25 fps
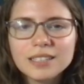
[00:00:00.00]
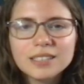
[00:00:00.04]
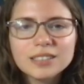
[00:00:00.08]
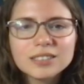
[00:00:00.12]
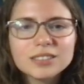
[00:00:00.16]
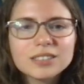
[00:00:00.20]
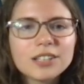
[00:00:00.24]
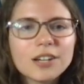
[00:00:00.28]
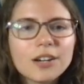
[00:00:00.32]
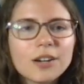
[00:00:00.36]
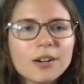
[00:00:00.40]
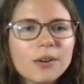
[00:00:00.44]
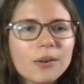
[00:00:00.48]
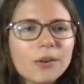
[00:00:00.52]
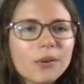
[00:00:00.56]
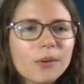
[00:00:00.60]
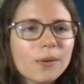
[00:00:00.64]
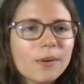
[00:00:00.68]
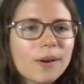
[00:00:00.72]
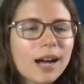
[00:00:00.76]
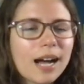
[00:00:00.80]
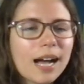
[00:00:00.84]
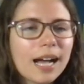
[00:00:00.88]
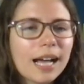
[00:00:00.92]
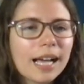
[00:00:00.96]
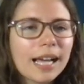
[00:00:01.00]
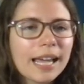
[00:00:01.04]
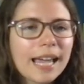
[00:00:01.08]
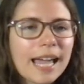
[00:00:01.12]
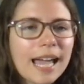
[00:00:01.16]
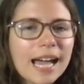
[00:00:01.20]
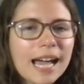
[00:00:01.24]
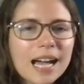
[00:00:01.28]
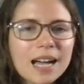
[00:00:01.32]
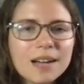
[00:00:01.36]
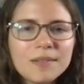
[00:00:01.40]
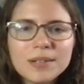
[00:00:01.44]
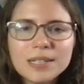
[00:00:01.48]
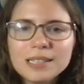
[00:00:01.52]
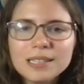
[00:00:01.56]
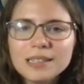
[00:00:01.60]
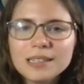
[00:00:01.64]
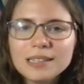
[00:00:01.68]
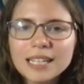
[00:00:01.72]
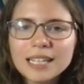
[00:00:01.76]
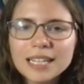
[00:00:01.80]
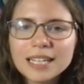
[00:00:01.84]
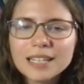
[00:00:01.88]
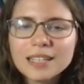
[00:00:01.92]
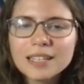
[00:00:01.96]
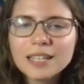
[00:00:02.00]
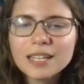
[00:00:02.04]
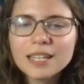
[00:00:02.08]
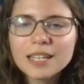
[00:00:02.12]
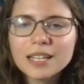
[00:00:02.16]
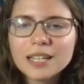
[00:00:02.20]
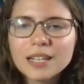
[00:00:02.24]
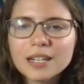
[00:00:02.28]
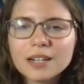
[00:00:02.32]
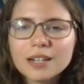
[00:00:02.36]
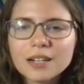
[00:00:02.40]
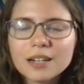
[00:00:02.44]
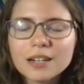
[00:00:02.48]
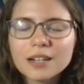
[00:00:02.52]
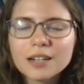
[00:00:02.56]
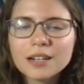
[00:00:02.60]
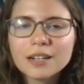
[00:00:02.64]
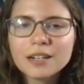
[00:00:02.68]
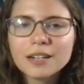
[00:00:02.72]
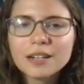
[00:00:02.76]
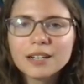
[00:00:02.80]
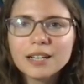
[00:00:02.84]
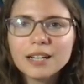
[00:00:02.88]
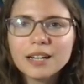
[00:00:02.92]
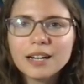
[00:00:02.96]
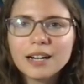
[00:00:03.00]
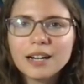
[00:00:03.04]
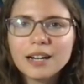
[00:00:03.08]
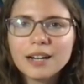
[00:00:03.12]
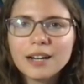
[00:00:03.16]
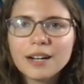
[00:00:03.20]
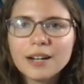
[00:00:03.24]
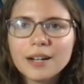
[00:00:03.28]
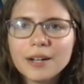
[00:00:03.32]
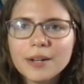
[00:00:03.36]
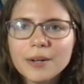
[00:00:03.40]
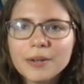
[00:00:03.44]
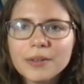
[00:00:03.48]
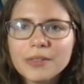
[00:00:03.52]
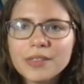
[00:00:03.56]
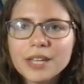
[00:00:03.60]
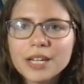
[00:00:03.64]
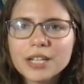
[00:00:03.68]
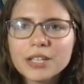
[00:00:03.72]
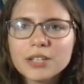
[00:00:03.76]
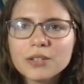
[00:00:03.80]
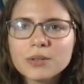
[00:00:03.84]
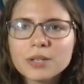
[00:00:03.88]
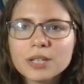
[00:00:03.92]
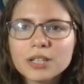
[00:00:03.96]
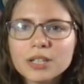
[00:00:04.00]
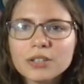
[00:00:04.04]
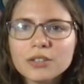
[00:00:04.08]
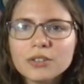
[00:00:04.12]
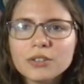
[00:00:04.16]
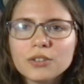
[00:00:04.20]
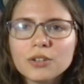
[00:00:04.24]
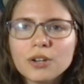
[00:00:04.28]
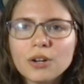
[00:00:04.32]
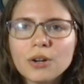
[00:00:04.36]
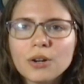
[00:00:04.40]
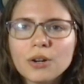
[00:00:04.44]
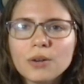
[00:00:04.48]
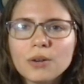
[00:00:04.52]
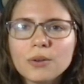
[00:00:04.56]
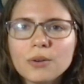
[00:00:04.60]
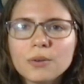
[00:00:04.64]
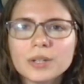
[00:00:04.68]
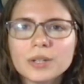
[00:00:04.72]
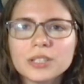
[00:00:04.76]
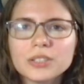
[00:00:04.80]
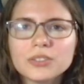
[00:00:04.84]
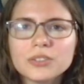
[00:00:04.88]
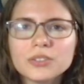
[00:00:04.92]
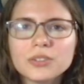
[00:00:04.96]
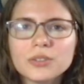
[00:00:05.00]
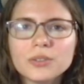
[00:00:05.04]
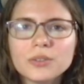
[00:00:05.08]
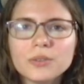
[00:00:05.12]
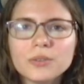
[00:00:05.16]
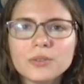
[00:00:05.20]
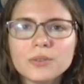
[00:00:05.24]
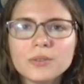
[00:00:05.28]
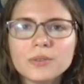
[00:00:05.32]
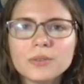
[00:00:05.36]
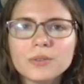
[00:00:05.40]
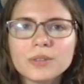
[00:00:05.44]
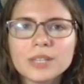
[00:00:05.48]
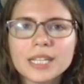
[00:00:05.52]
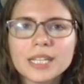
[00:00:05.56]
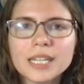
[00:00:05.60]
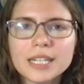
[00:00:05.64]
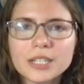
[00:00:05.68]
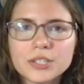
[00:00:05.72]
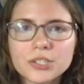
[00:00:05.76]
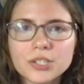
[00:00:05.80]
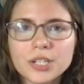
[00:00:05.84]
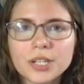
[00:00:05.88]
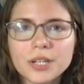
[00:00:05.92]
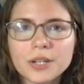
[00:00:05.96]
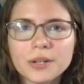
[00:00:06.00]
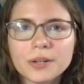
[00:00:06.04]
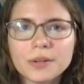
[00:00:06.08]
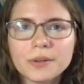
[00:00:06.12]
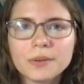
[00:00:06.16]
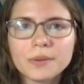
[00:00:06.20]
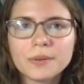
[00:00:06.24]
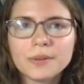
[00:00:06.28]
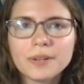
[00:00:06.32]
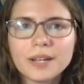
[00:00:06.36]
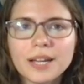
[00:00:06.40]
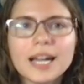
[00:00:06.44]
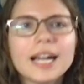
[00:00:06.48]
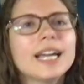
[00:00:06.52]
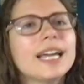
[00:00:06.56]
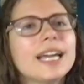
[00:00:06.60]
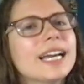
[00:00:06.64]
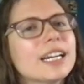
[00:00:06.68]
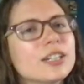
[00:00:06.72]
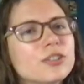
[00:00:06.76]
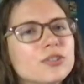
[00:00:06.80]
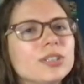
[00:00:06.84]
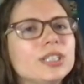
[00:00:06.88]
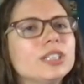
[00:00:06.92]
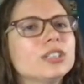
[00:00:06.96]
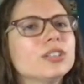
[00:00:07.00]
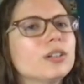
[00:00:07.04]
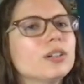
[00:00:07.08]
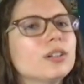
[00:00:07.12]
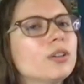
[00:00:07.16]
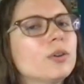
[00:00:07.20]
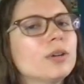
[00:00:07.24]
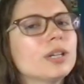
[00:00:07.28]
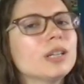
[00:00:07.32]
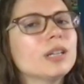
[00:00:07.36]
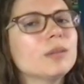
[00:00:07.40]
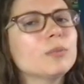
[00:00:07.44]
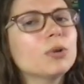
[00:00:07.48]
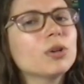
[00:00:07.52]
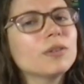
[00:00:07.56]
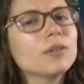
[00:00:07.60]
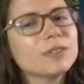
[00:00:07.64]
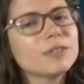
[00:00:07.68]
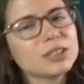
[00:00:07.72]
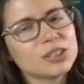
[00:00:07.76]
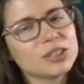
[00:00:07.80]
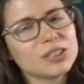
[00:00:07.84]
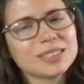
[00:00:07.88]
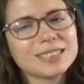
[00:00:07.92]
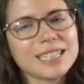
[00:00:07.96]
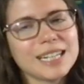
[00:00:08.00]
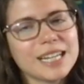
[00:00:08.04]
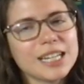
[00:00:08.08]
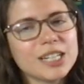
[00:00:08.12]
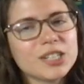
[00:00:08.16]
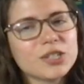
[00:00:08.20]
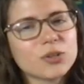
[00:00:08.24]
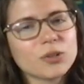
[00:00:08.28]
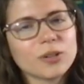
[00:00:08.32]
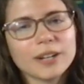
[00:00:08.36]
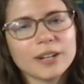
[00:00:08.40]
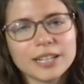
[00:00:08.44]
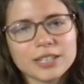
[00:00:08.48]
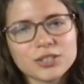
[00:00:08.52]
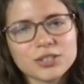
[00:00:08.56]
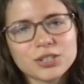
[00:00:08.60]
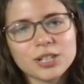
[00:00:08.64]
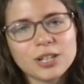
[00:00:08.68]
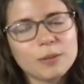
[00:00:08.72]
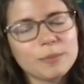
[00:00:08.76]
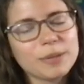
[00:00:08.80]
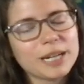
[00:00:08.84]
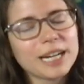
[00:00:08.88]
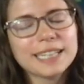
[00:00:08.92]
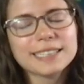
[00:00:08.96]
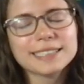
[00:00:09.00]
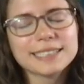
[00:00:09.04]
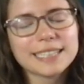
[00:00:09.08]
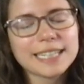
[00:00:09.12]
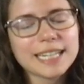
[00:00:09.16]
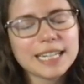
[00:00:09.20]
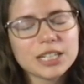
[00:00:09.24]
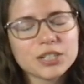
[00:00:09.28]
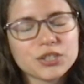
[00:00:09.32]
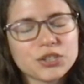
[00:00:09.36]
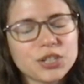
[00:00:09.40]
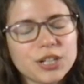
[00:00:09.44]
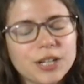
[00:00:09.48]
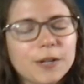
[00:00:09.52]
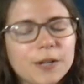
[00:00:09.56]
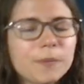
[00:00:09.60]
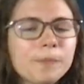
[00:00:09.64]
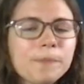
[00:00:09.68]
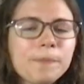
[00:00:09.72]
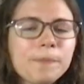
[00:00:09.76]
So I have a link here that you can go to the Itch.io. I actually don't know anymore if it's just Itch or Itch.io, but I say Itch.io.